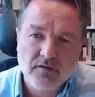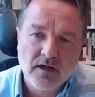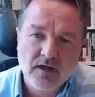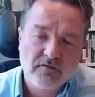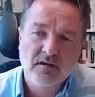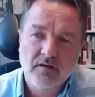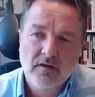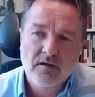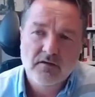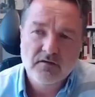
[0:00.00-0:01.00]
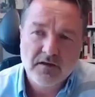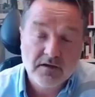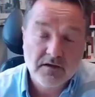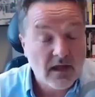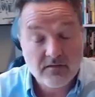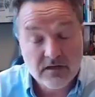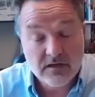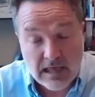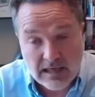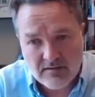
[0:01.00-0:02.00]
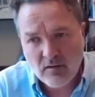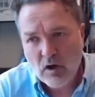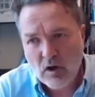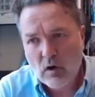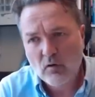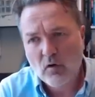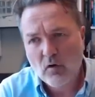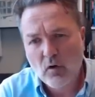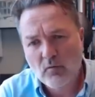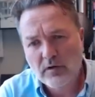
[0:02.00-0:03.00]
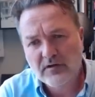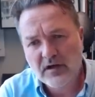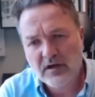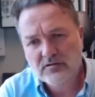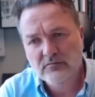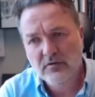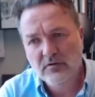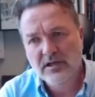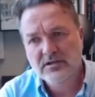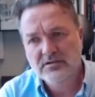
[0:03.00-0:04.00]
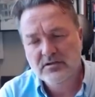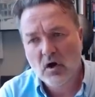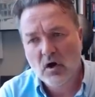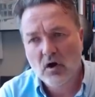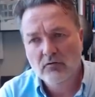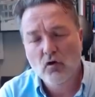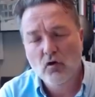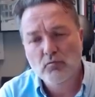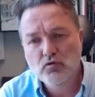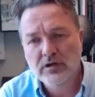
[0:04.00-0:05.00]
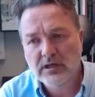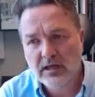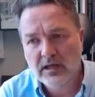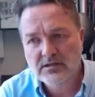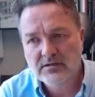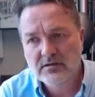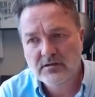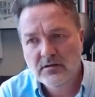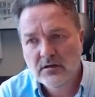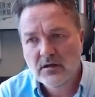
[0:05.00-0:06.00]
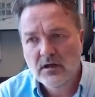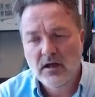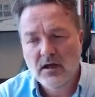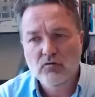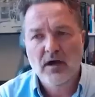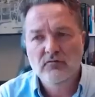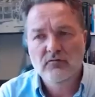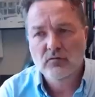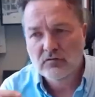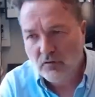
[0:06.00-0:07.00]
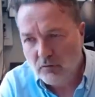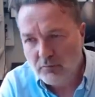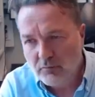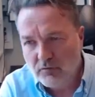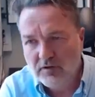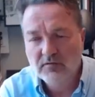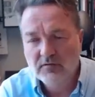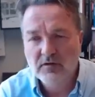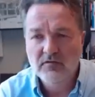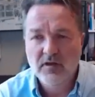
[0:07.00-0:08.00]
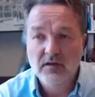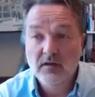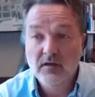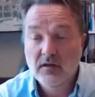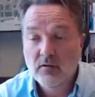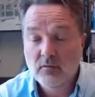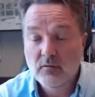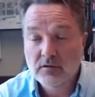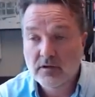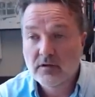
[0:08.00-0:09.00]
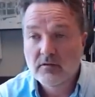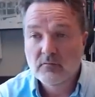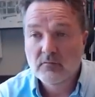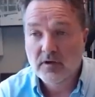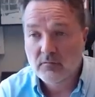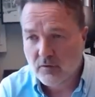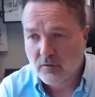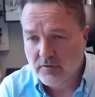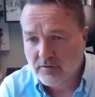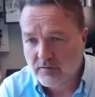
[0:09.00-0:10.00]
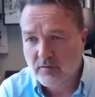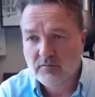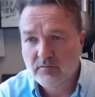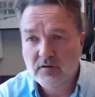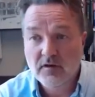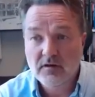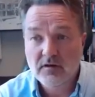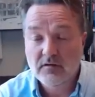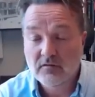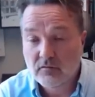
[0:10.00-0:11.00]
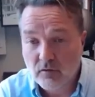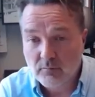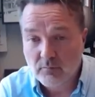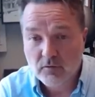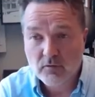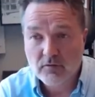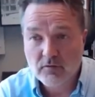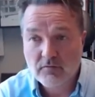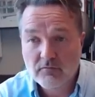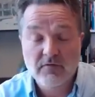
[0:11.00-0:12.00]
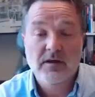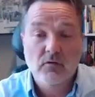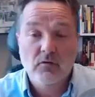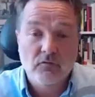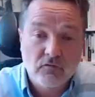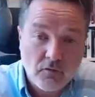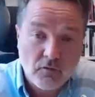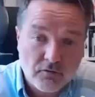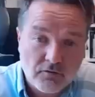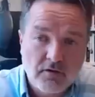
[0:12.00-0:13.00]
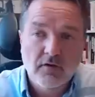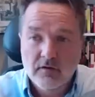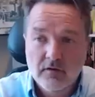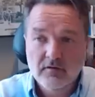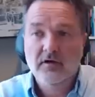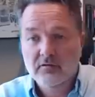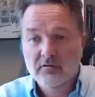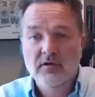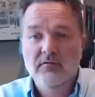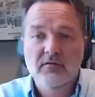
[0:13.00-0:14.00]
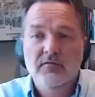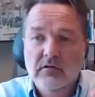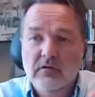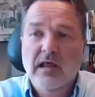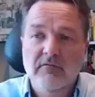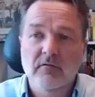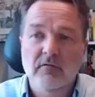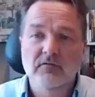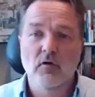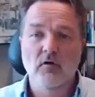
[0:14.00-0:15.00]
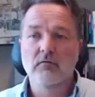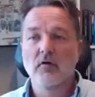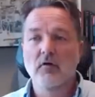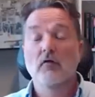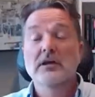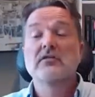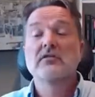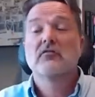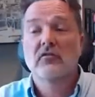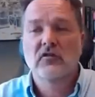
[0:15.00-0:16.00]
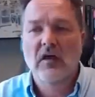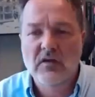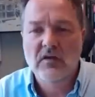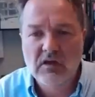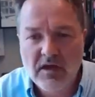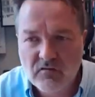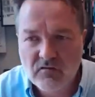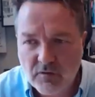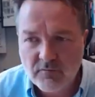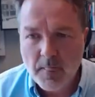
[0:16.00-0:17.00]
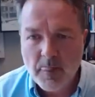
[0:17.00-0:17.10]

That's the standard etiquette on how international relations are communicated. And you have to interpret if they say only we are worried, or if they say disturbed or very concerned, the kind of different levels of interest and engagement.